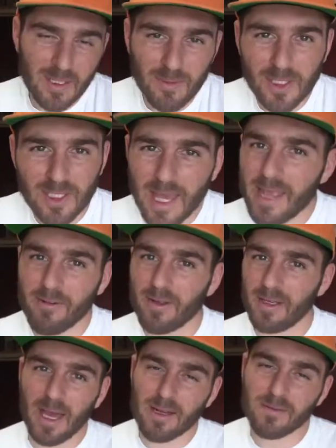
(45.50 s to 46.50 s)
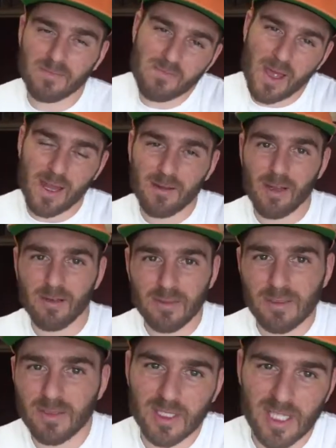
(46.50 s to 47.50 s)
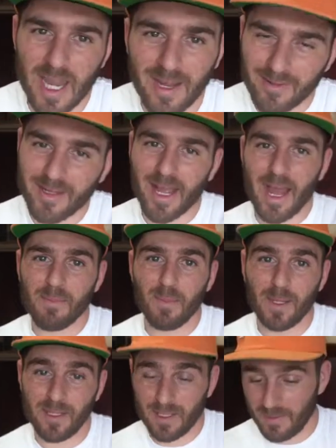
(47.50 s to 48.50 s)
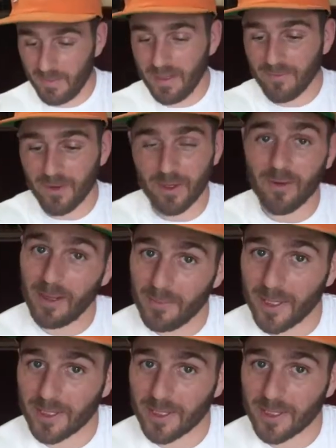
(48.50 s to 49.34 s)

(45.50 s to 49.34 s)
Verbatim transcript: He was just angry. I don't I don't know. He was just an angry guy, but it made for a great